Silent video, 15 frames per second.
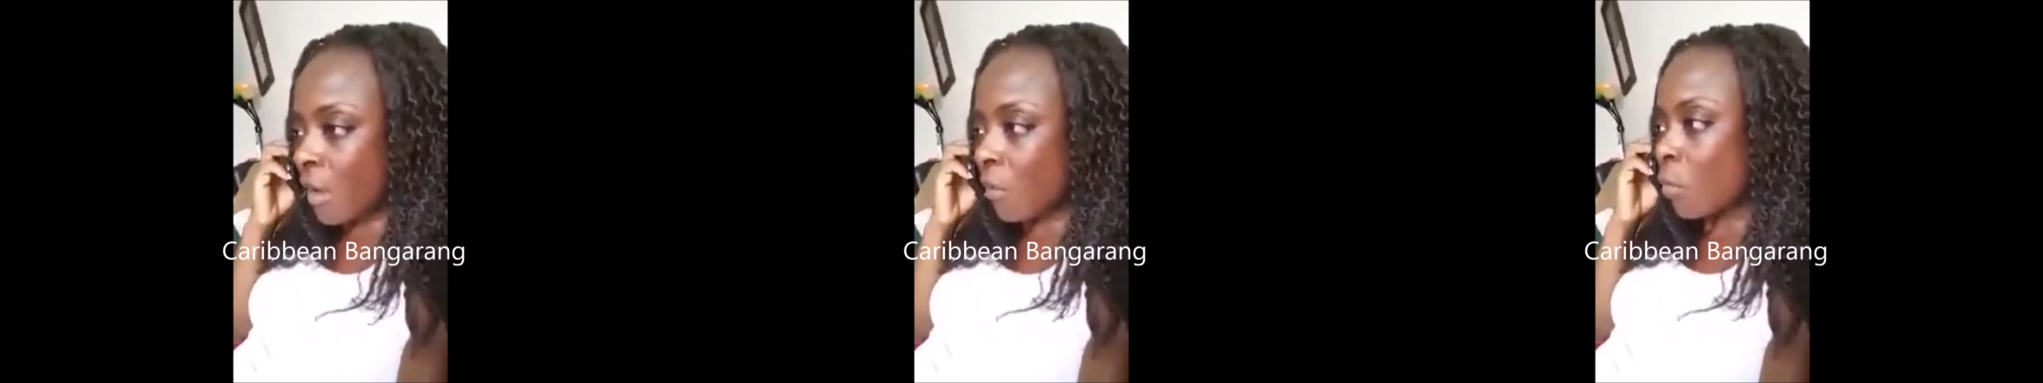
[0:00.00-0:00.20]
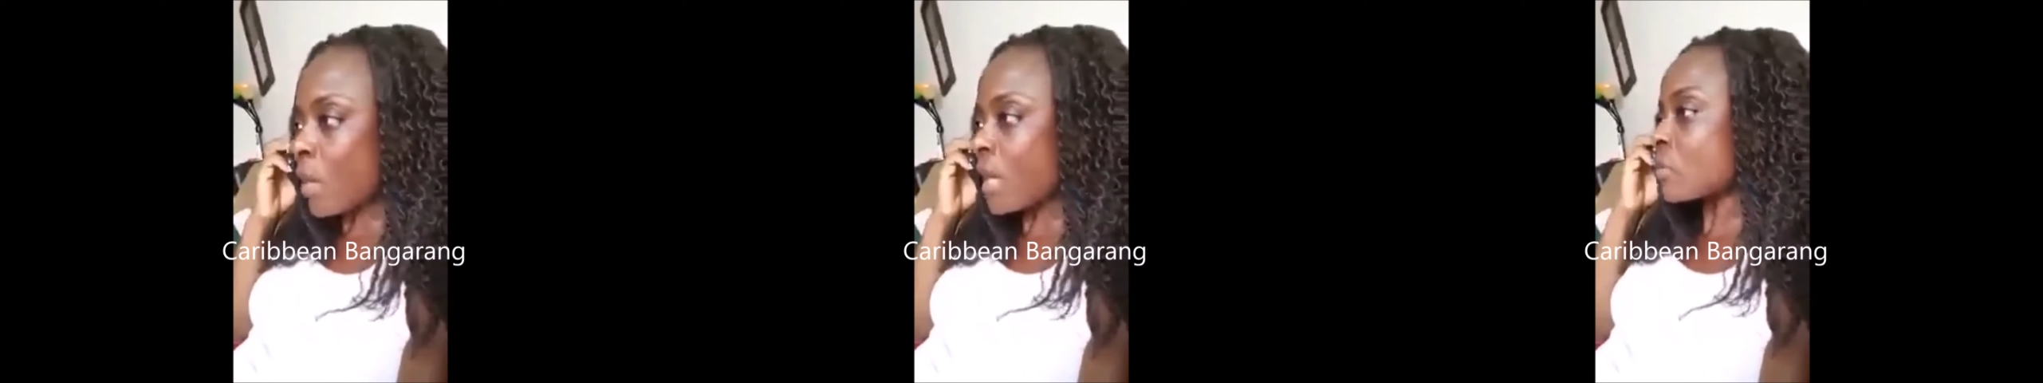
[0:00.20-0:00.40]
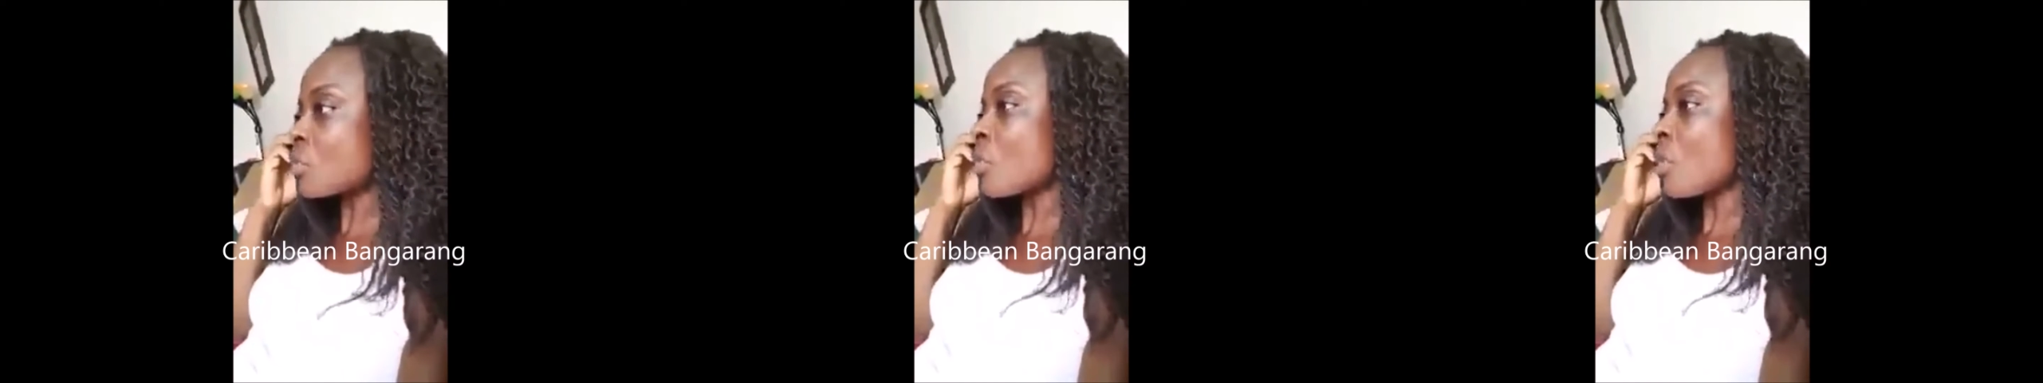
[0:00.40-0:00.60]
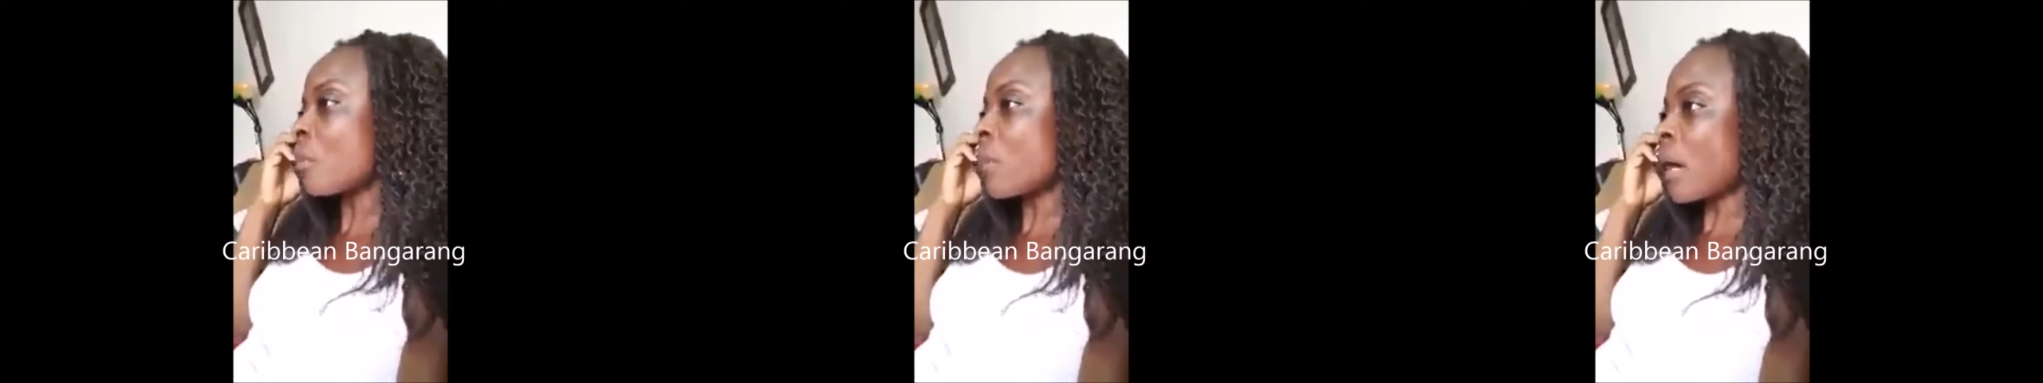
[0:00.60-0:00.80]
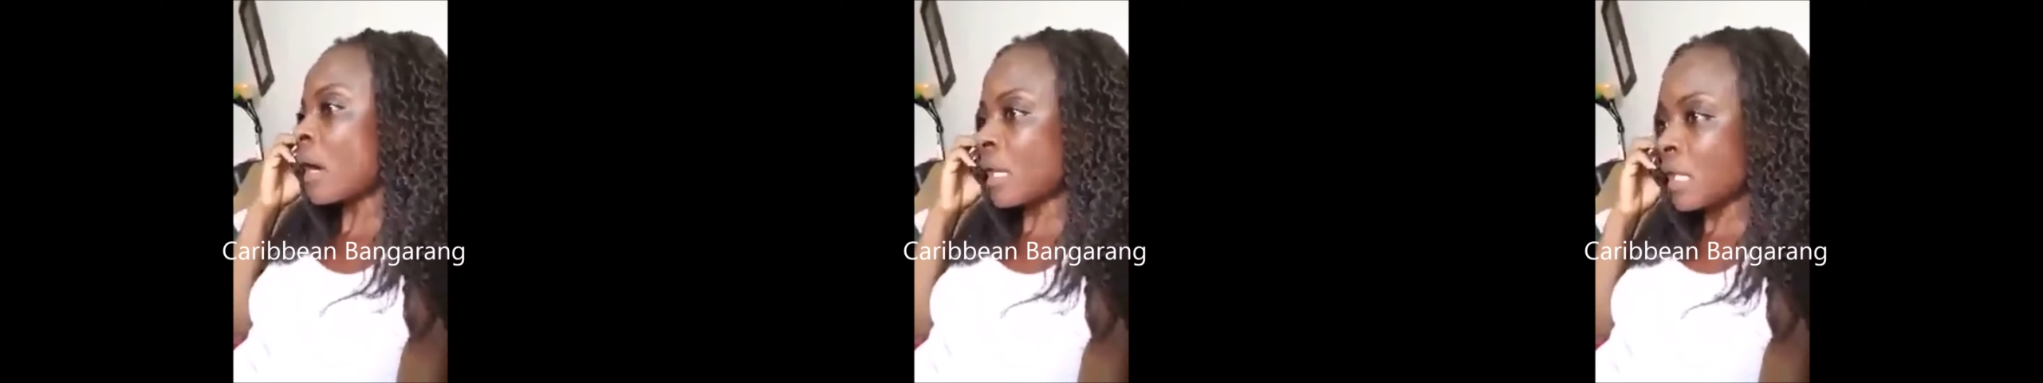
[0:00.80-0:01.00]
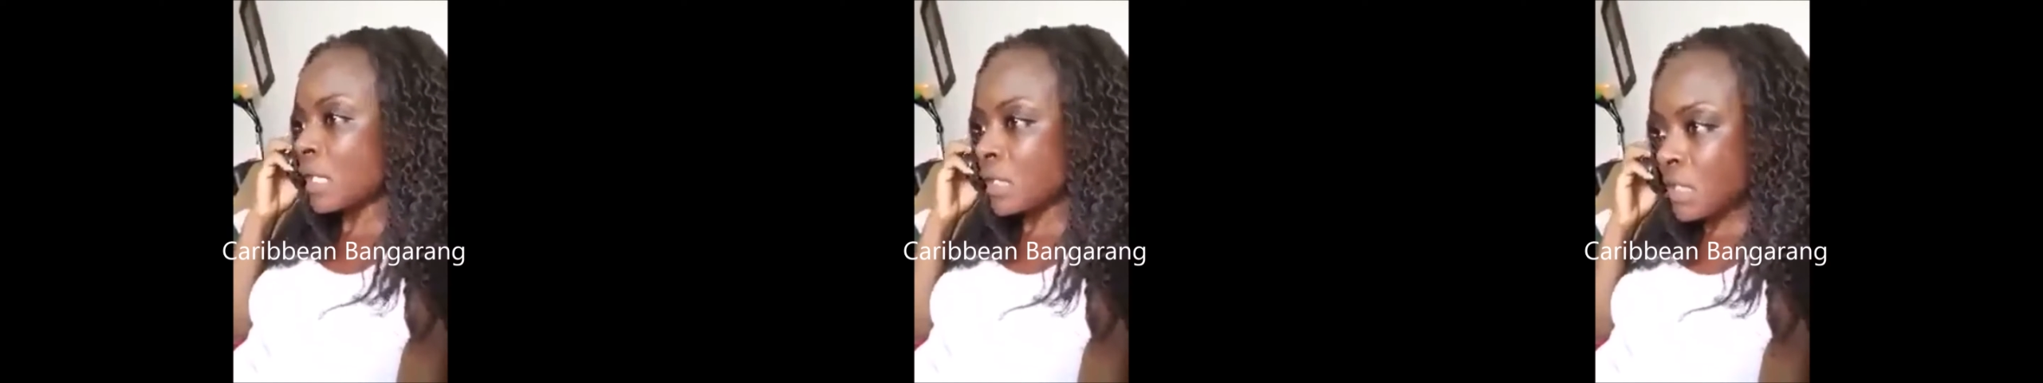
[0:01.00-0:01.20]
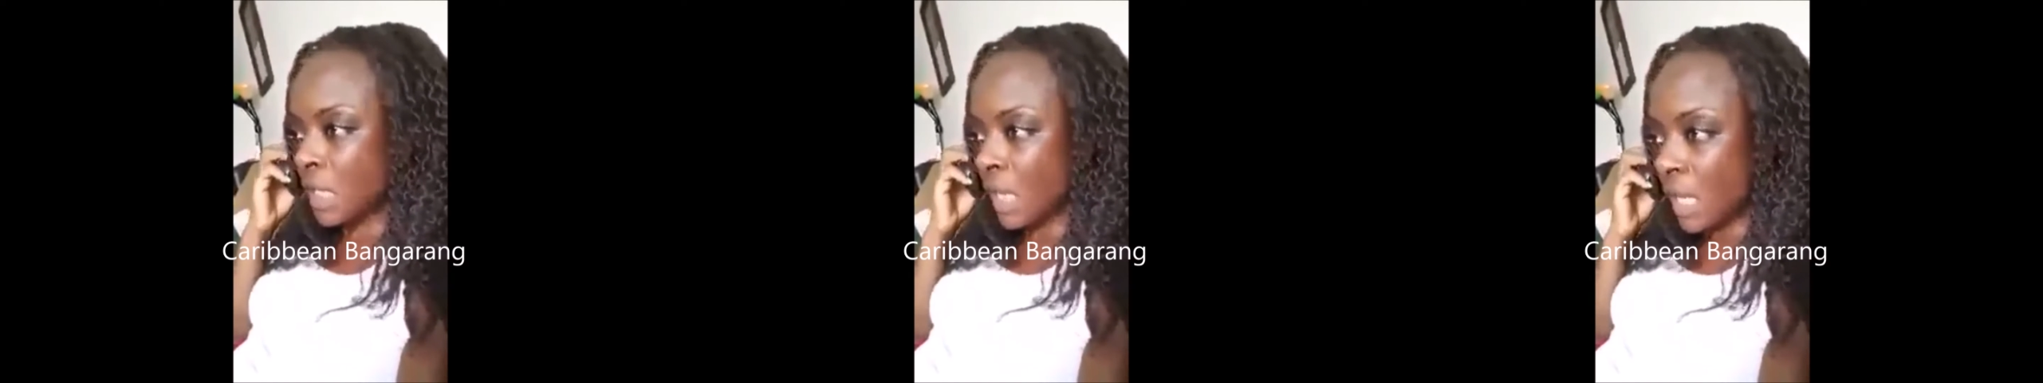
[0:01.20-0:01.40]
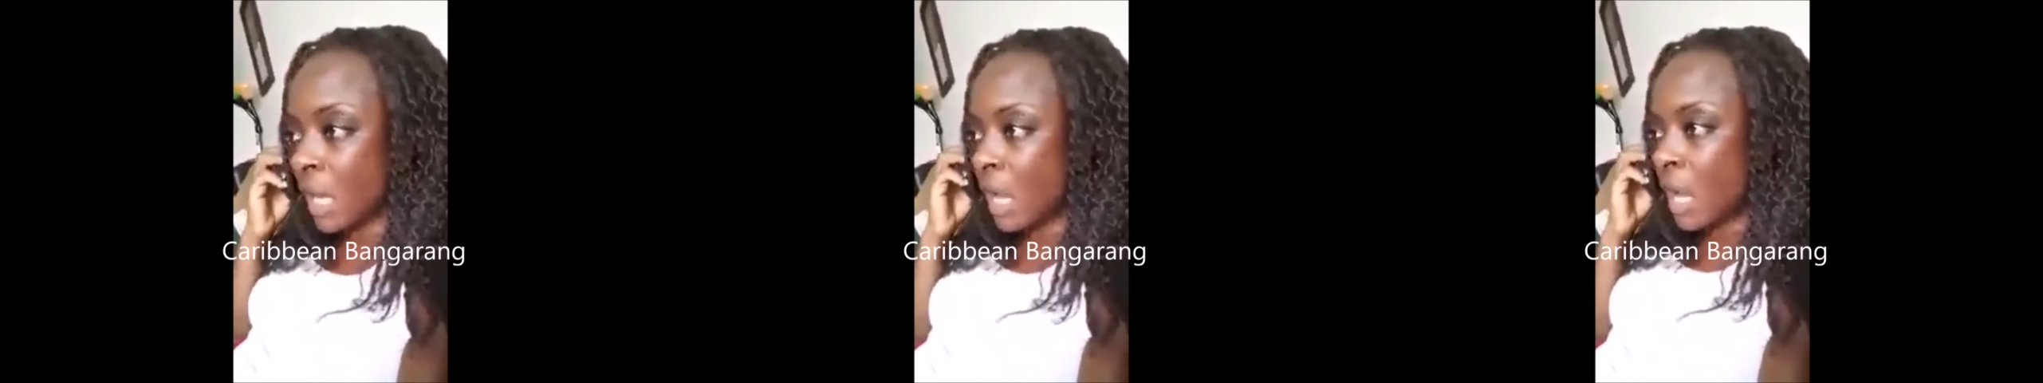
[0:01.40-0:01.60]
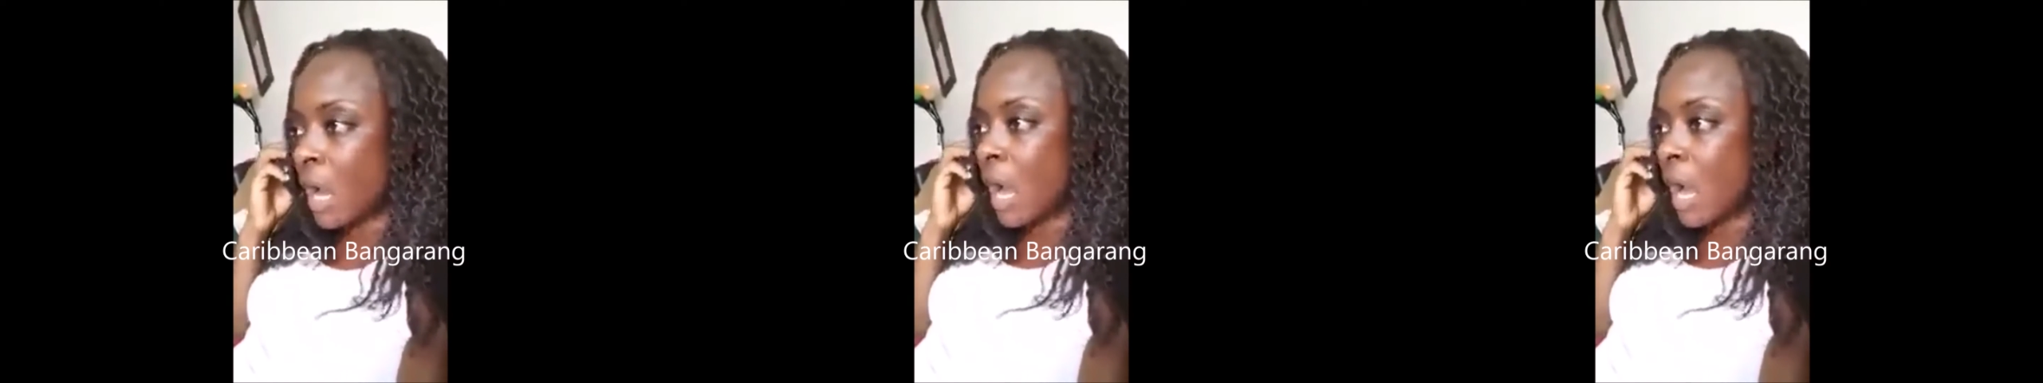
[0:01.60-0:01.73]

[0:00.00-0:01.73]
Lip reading: I went to Burlington.